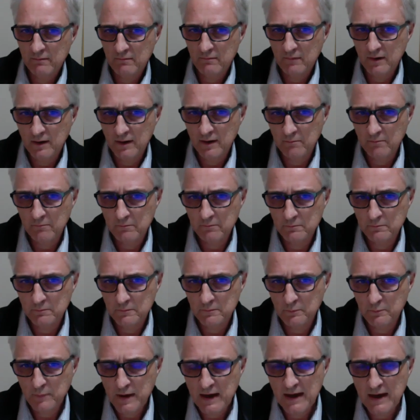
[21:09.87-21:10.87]

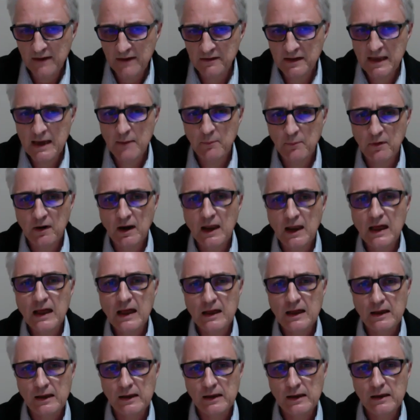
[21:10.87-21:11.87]
part capital
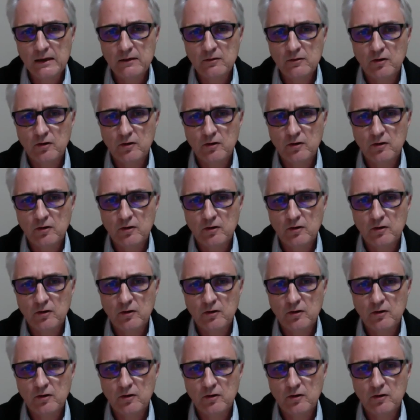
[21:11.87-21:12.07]
A